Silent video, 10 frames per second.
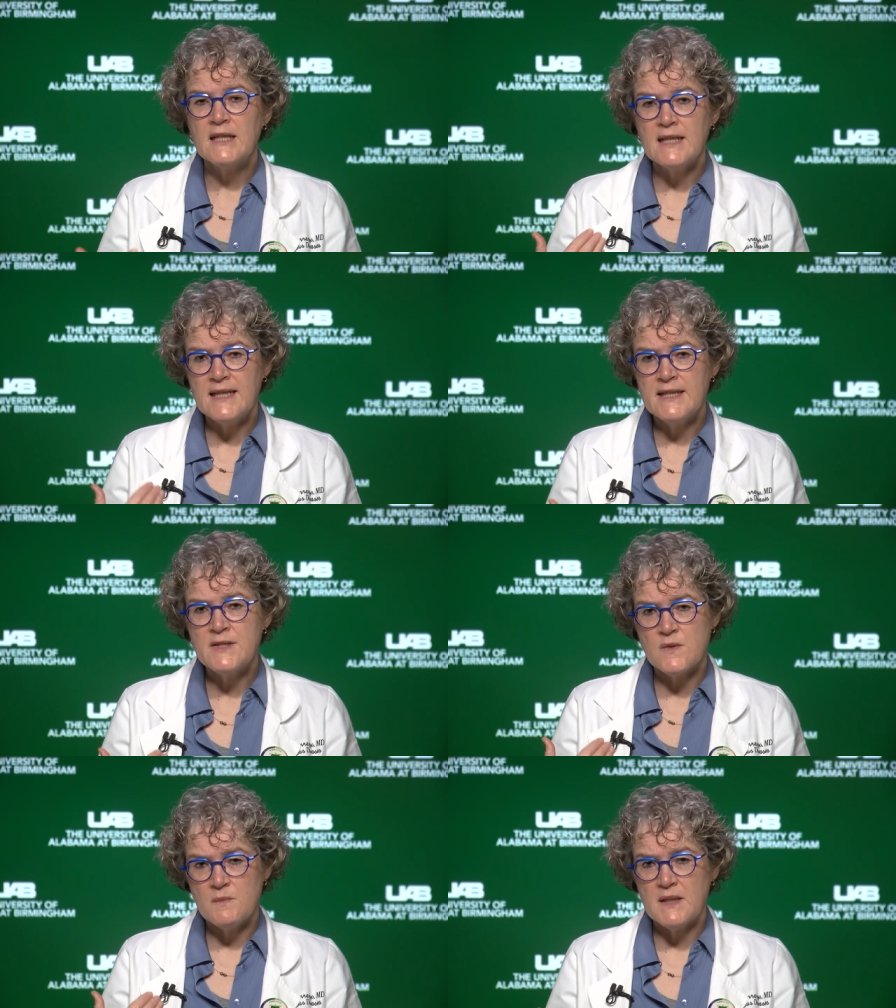need
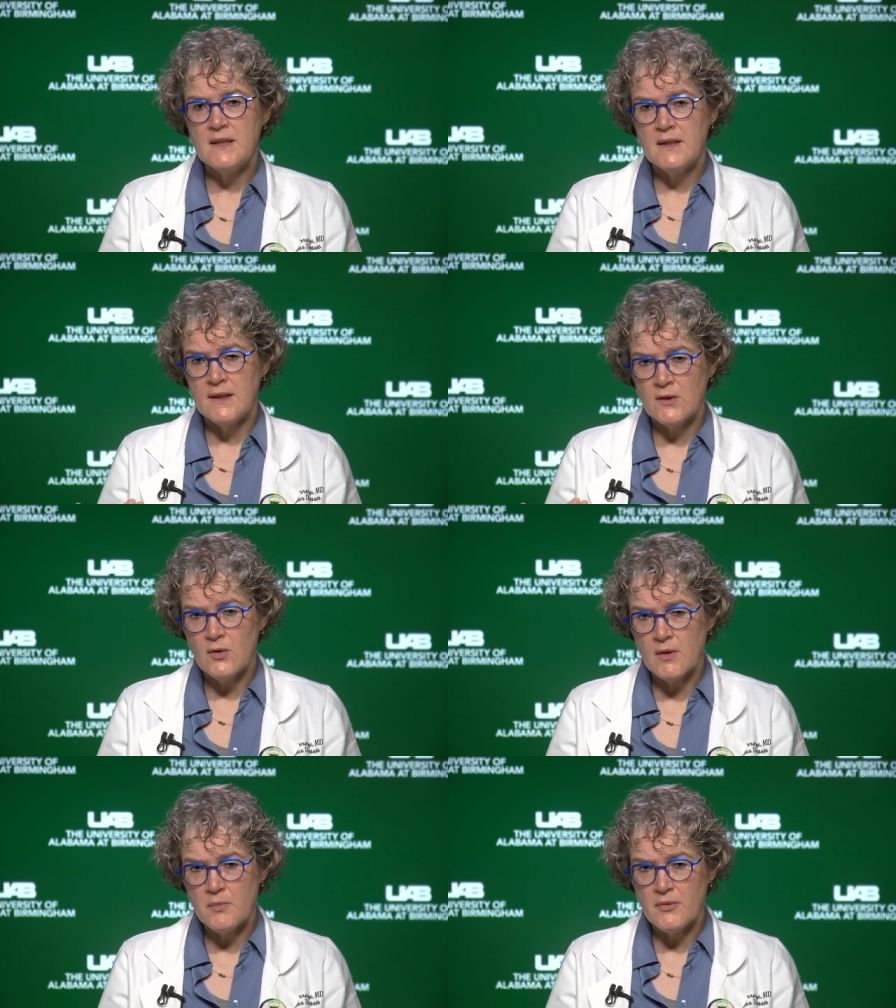to be
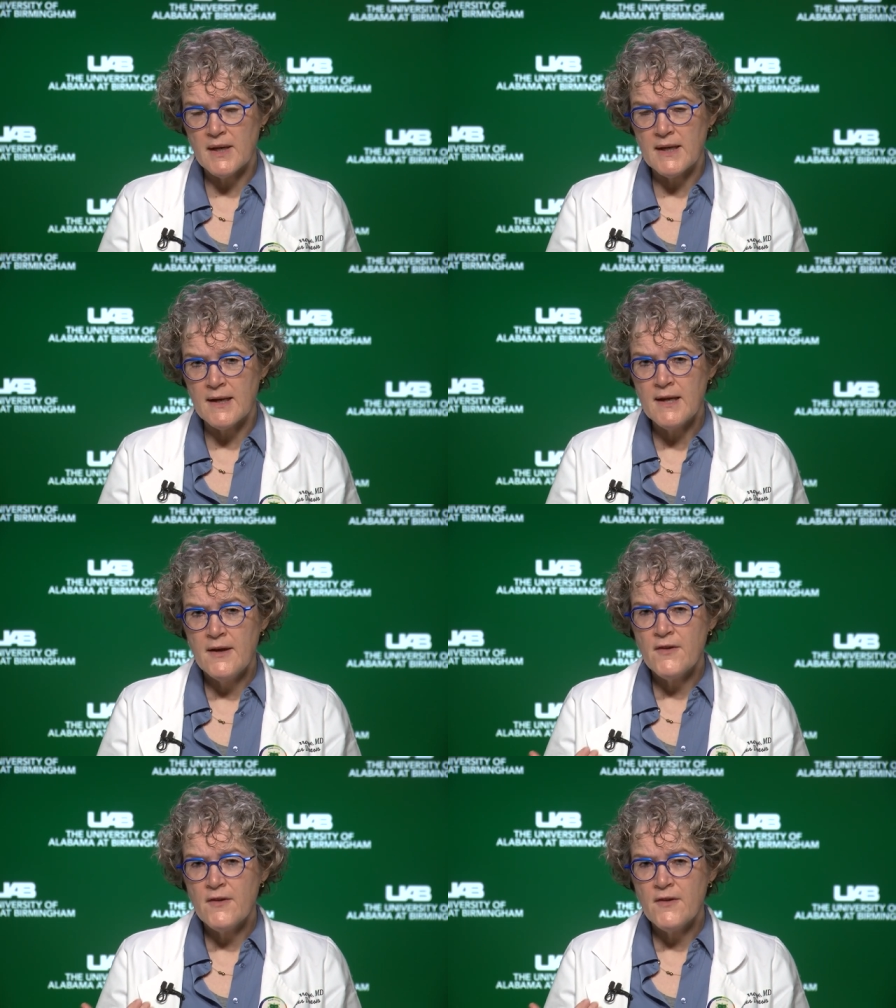incorporated.